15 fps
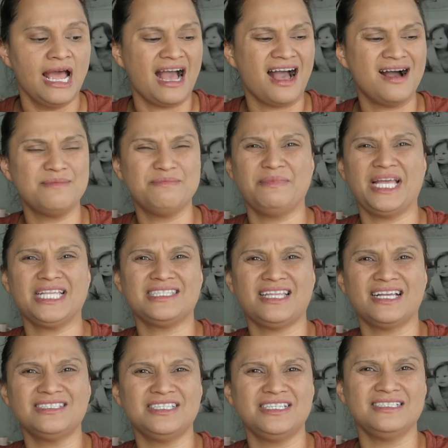Um, it
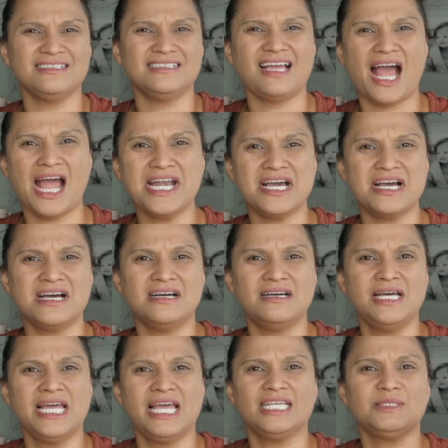doesn't kind
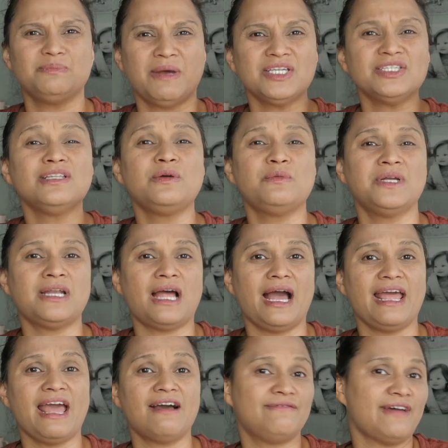of, especially when I
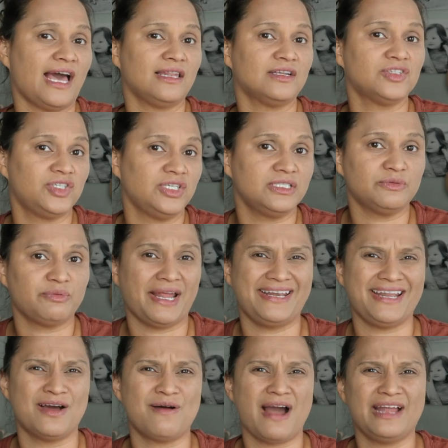have allergies right
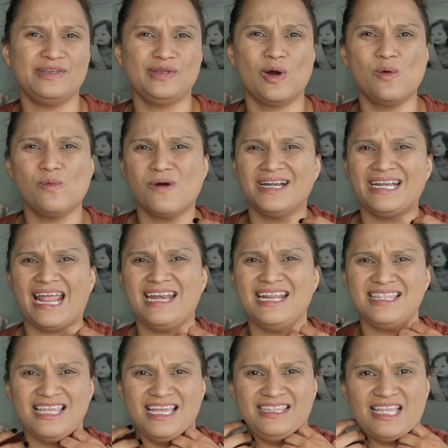now, I don't want
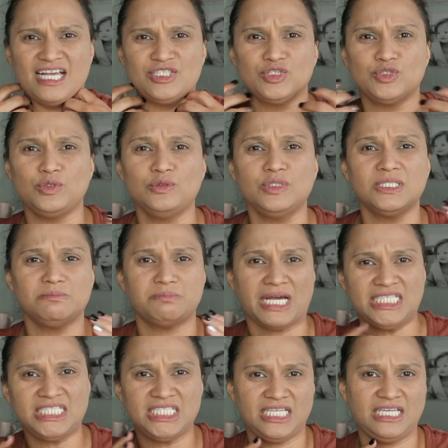anything that's too
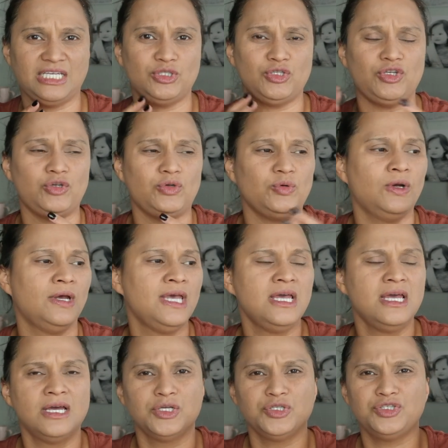spicy, too,
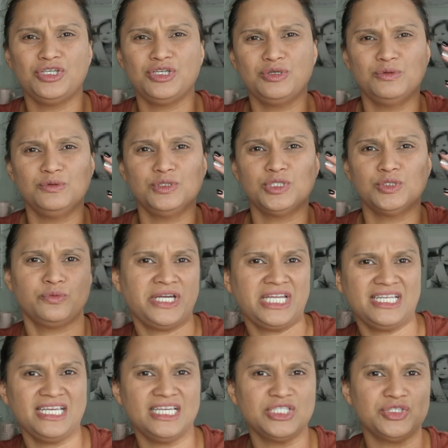too
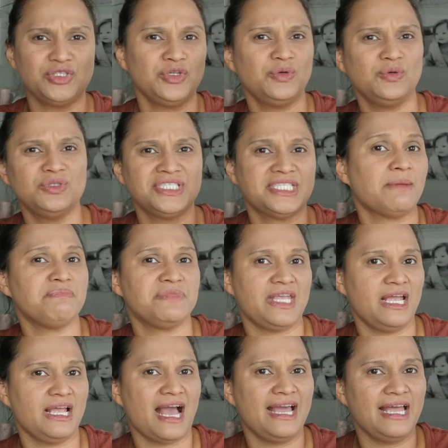sweetness, too
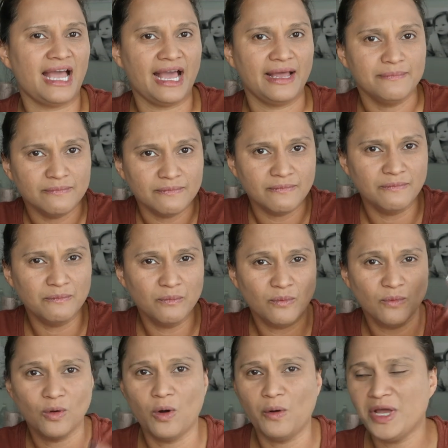something. I, I'm
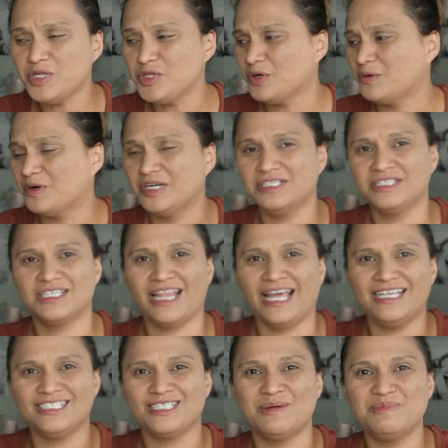going towards
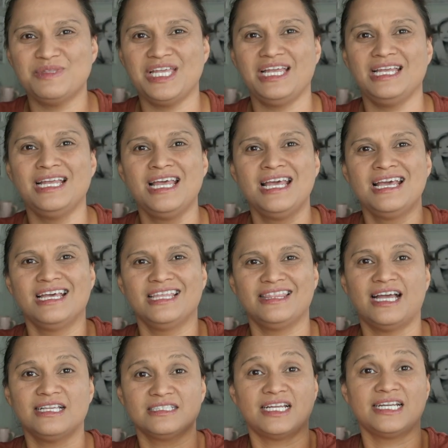like something
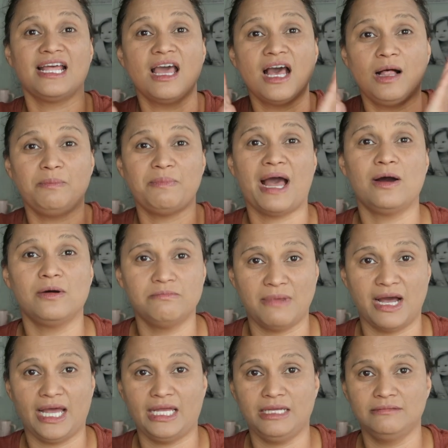that's going to help out
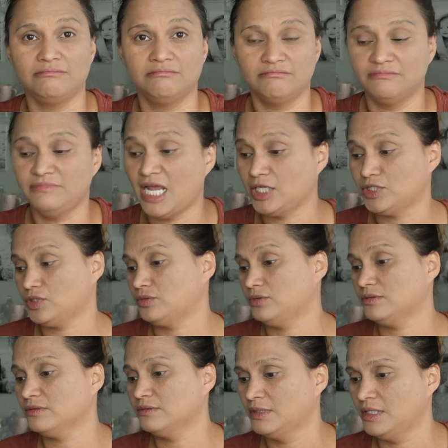my nasal